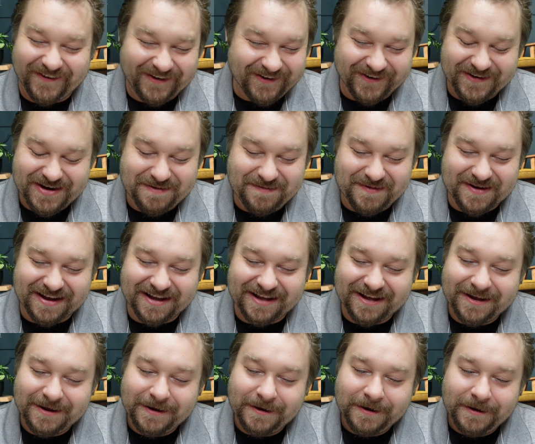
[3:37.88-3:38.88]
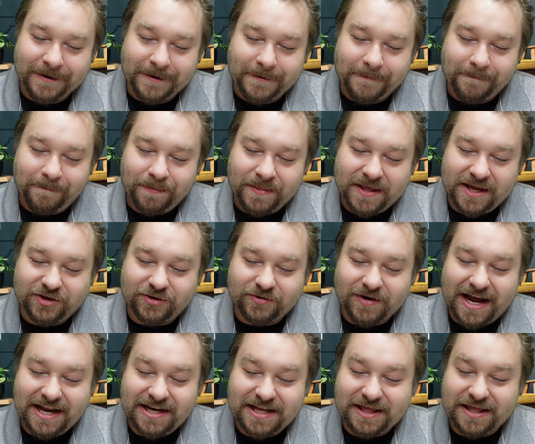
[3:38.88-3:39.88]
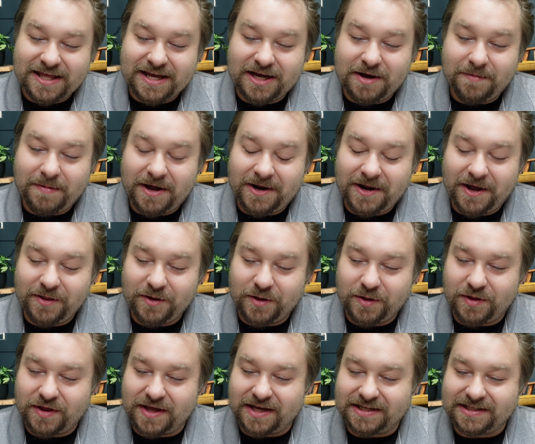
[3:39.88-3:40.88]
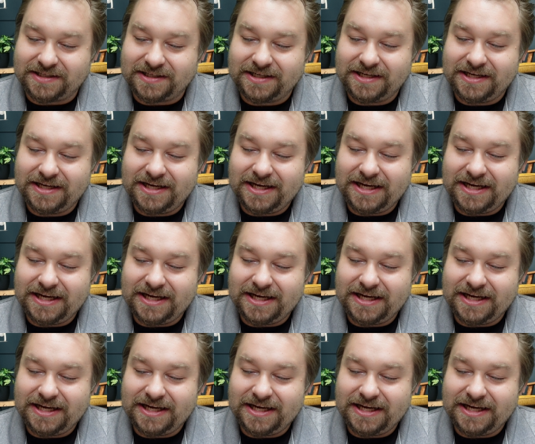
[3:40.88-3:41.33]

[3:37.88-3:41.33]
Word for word: Creepy. He tried to think about other things.